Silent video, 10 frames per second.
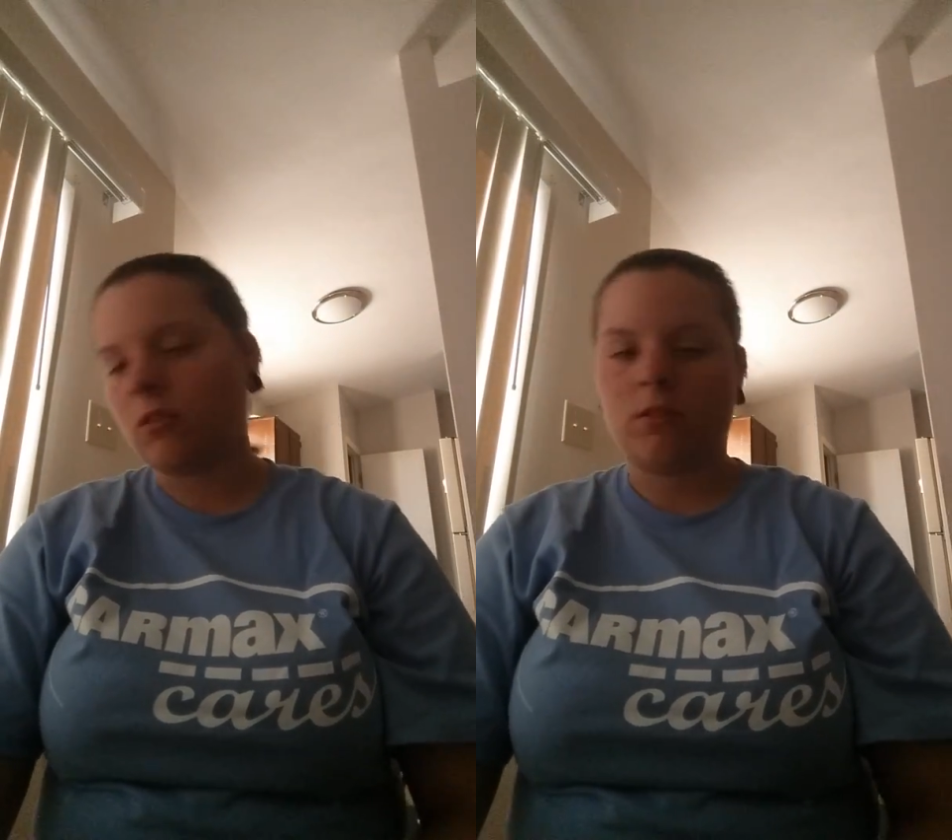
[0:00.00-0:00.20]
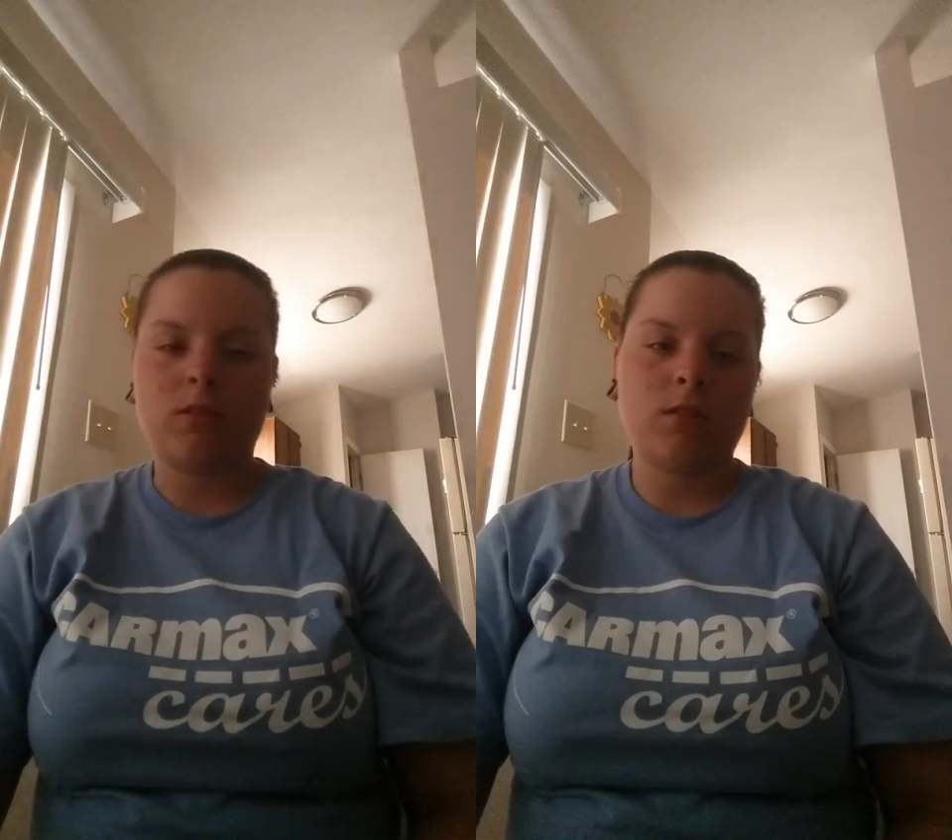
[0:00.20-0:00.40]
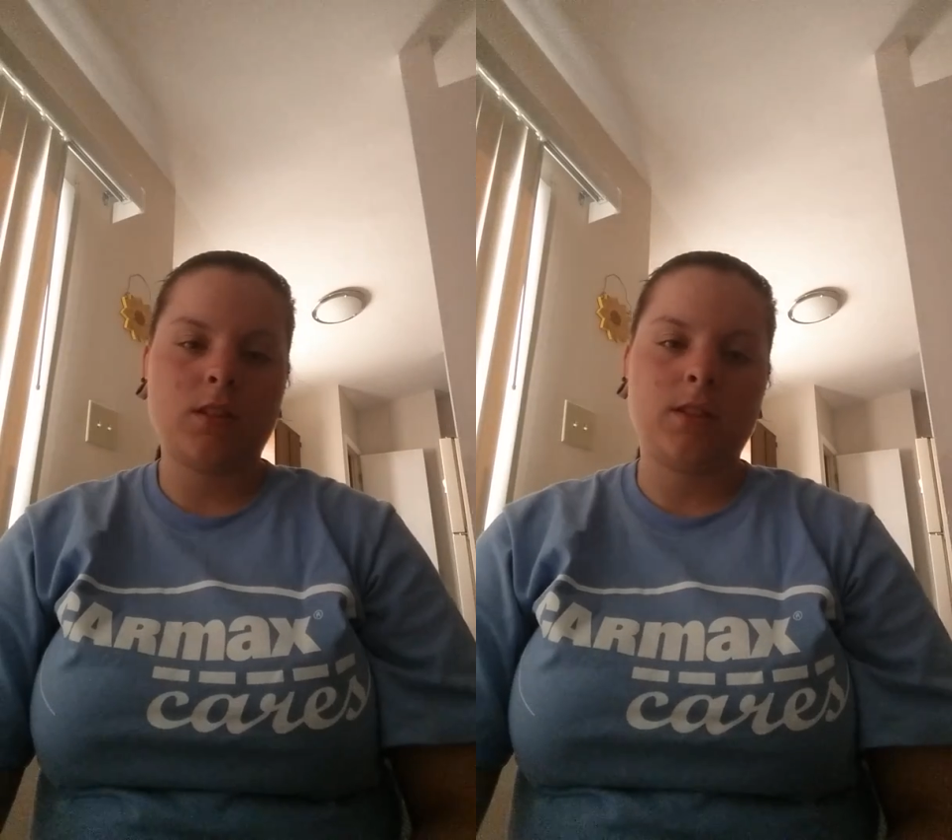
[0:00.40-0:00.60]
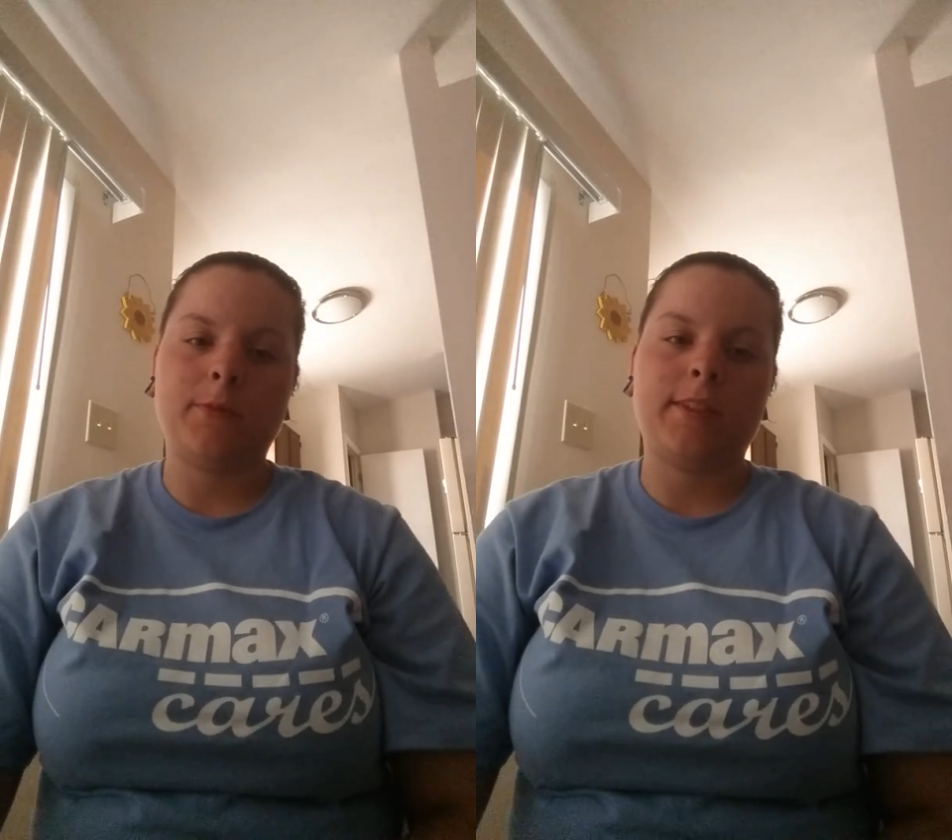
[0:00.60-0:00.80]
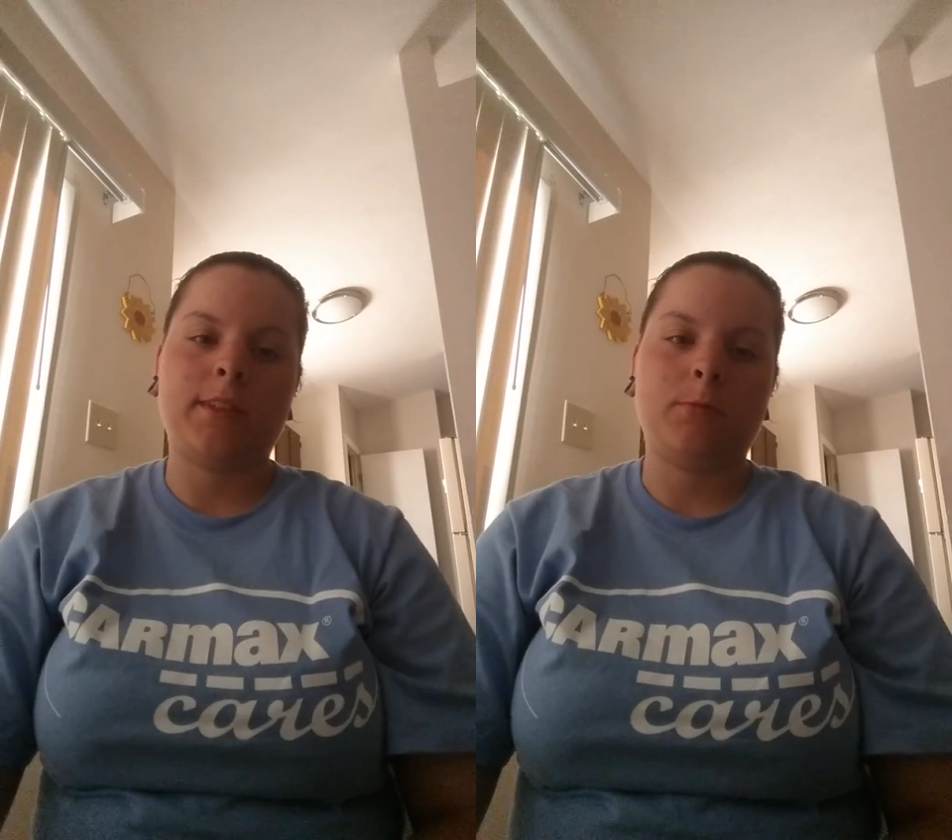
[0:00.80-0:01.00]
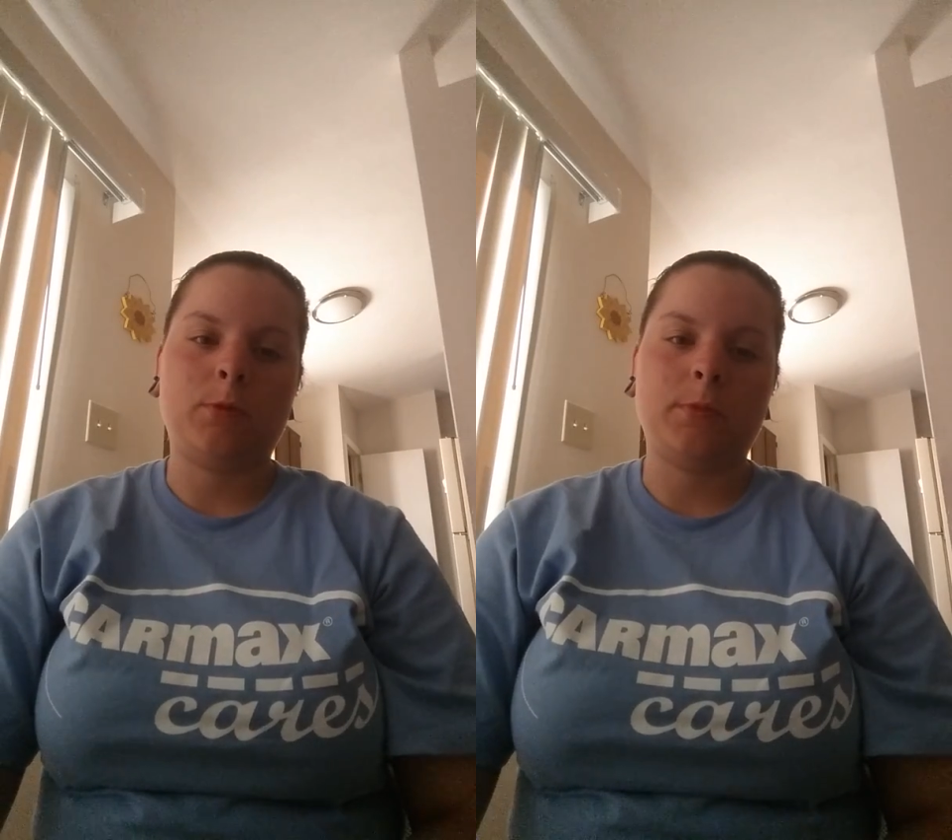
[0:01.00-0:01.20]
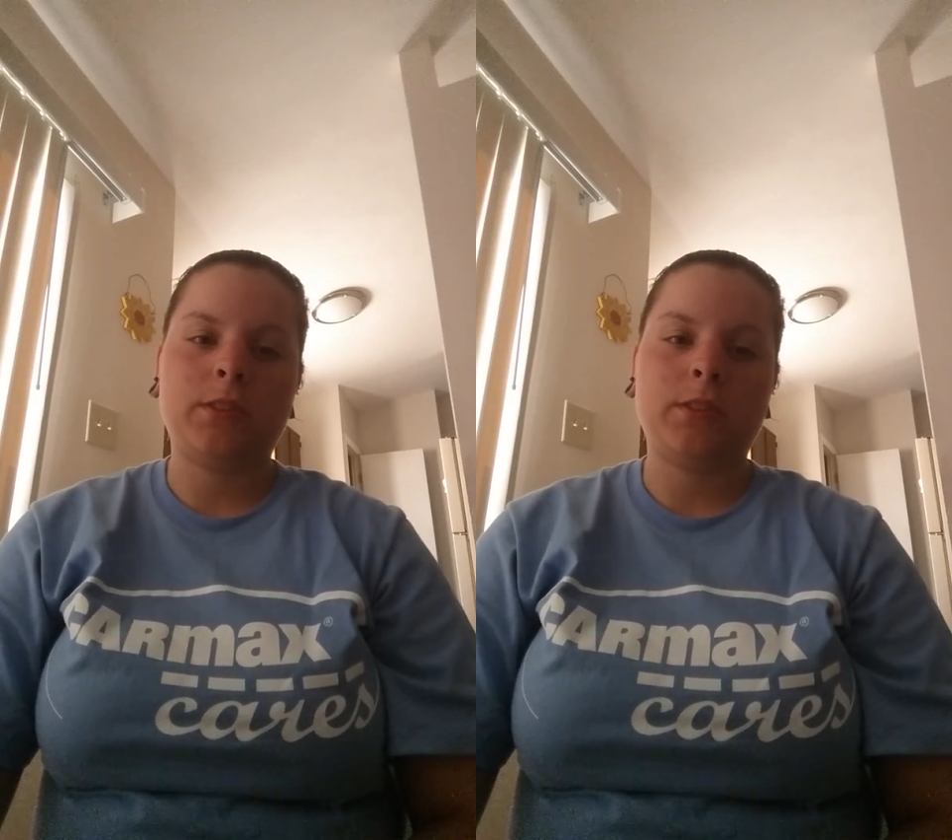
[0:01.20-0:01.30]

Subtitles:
because I am an animal